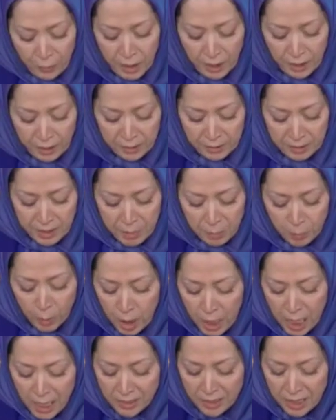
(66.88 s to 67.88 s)
weeks, the
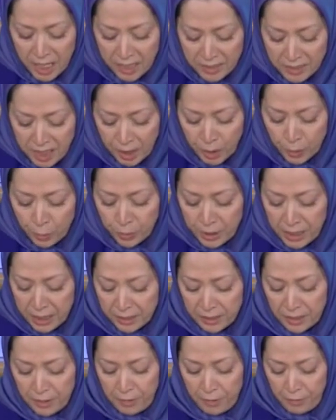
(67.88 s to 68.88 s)
mullahs
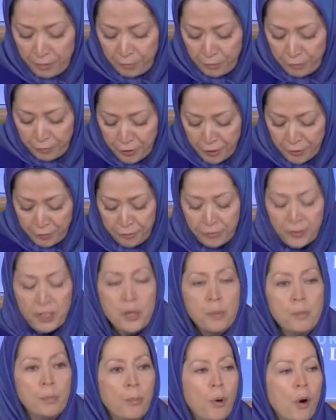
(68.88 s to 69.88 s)
executed
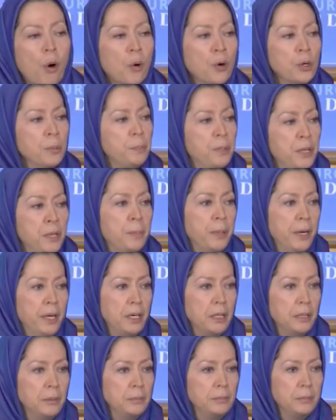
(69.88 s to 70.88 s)
50 more people.
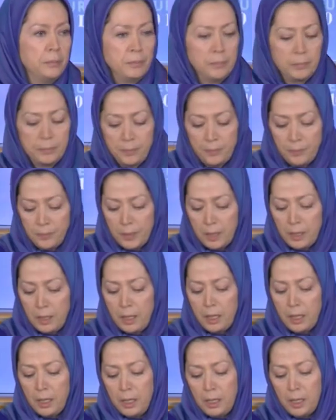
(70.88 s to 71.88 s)

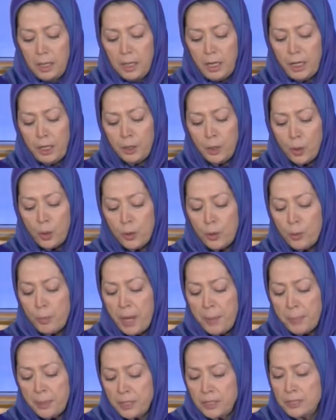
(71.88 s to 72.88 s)
In
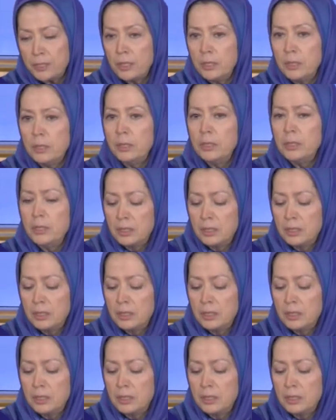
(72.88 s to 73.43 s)
Urumqi prison,